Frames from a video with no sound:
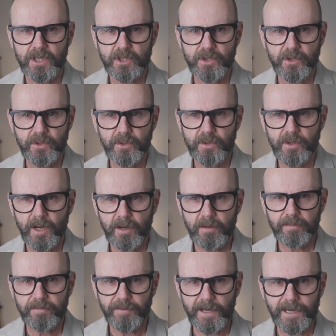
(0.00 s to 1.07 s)
two
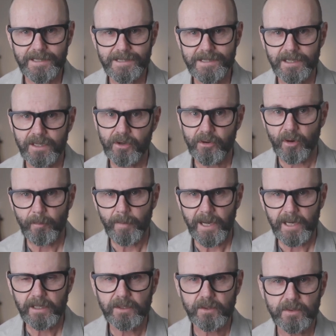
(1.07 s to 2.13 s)
fancy
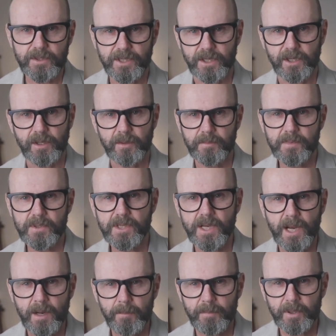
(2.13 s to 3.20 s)
grammatical terms
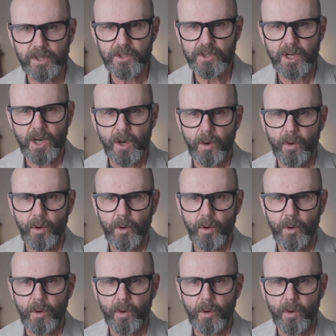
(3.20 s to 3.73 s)
because